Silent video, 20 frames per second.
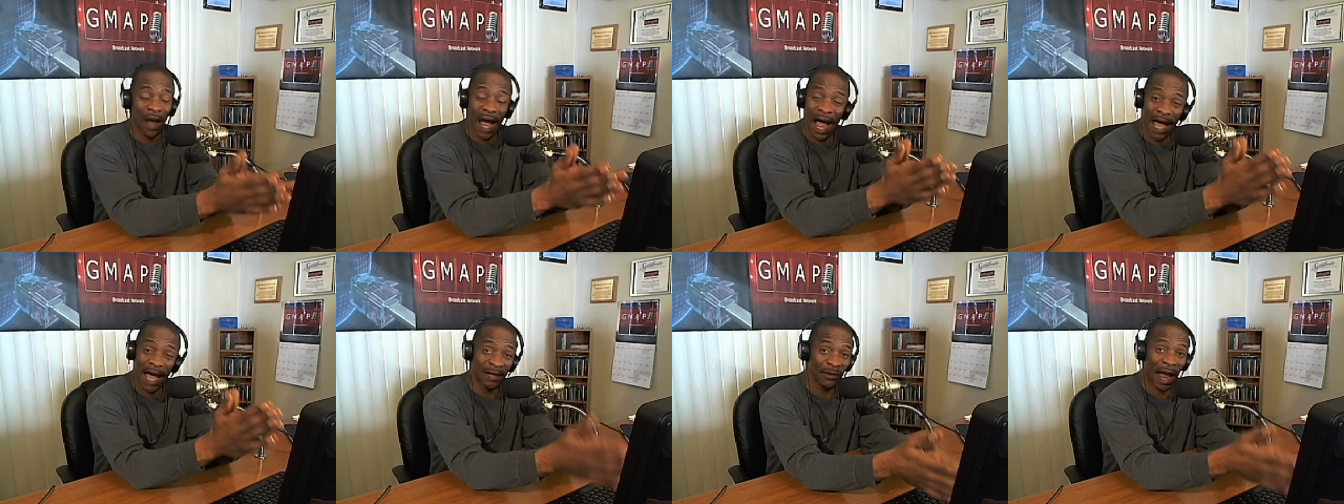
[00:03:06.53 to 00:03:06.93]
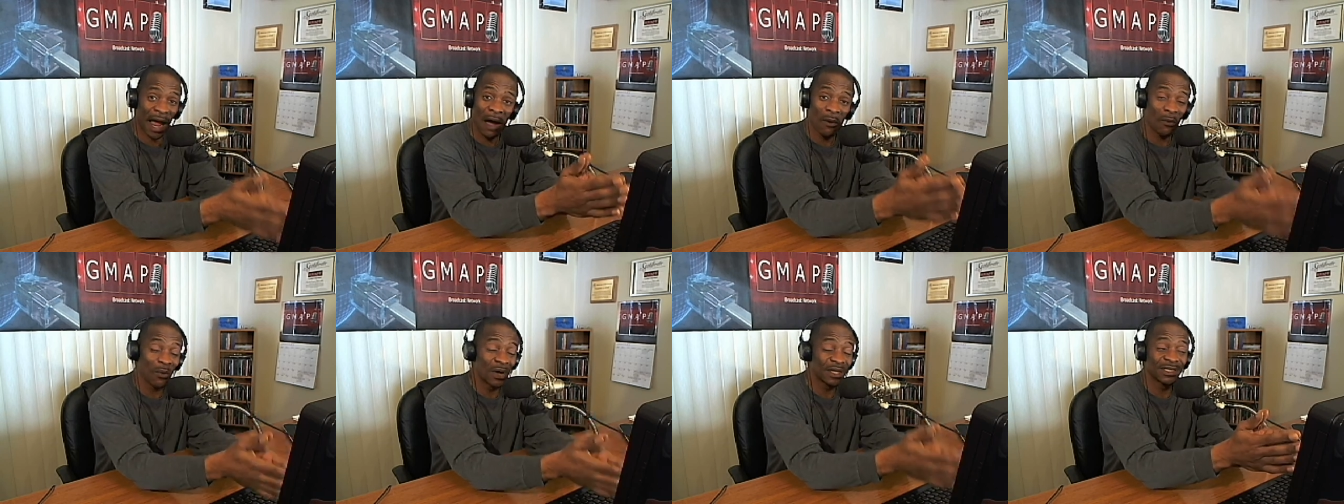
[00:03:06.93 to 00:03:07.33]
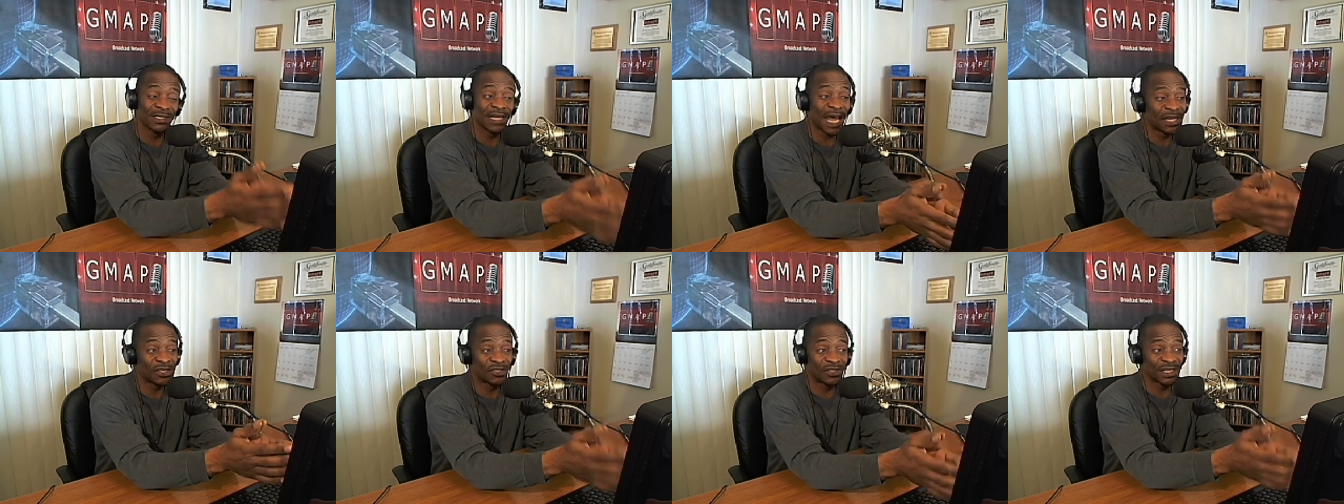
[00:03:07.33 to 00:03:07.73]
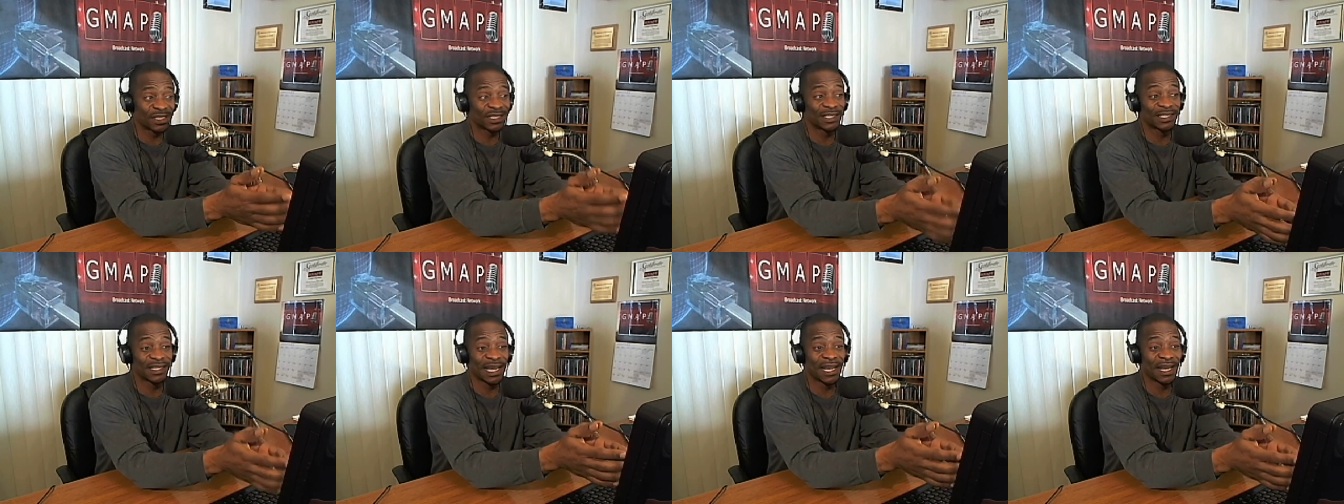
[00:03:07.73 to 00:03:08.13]
I, I was not just
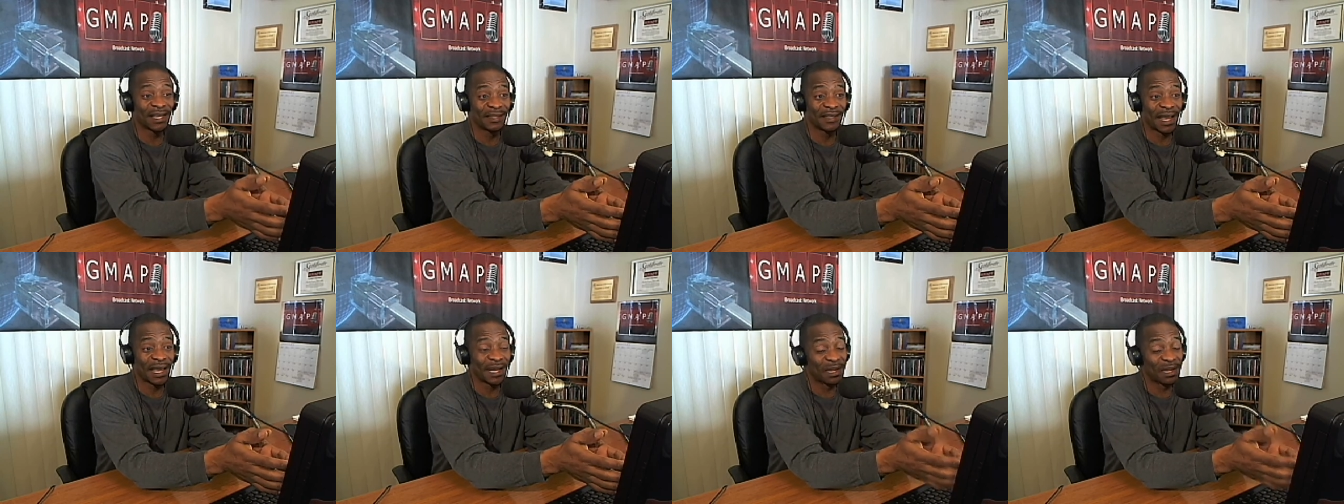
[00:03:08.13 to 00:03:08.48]
saying that.